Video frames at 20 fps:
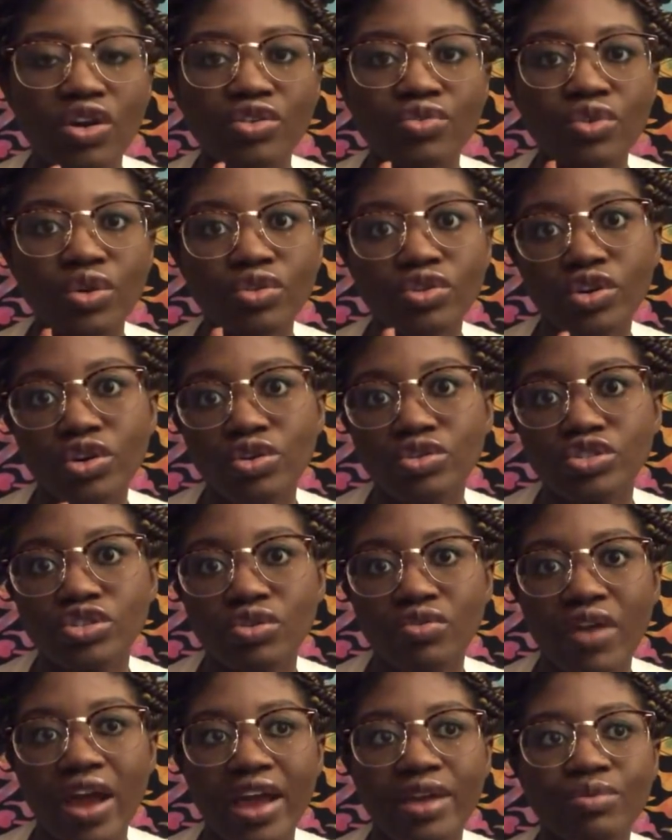on a roller
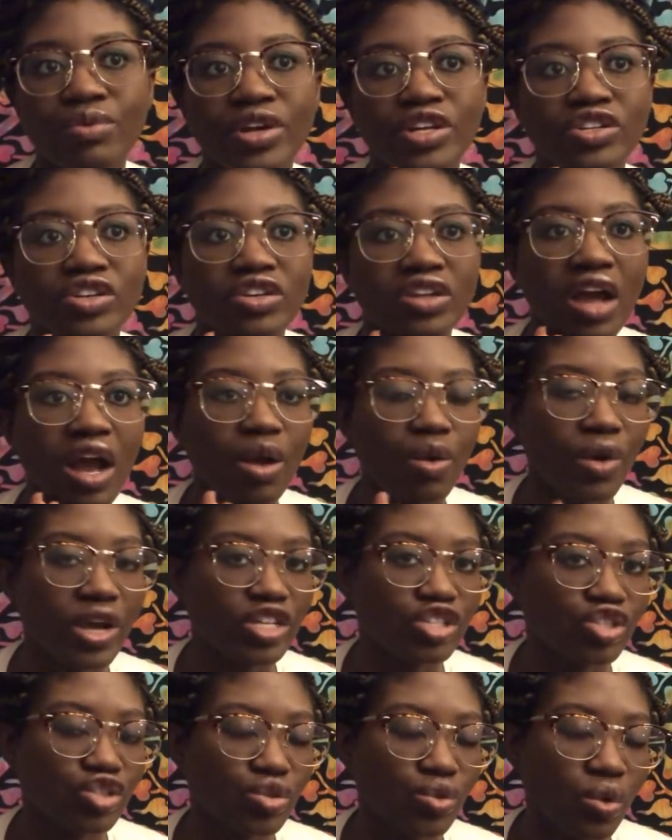coaster ride where you're not
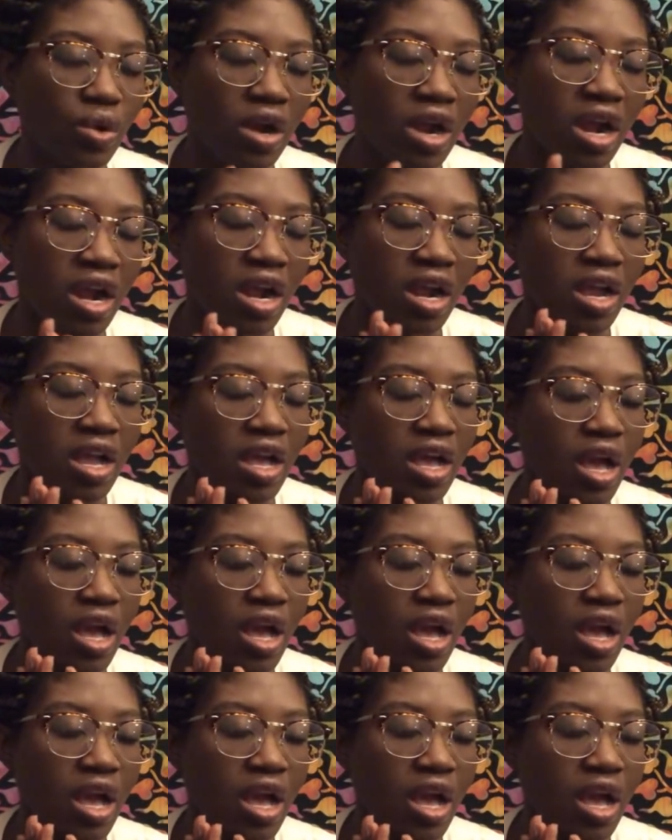quite sure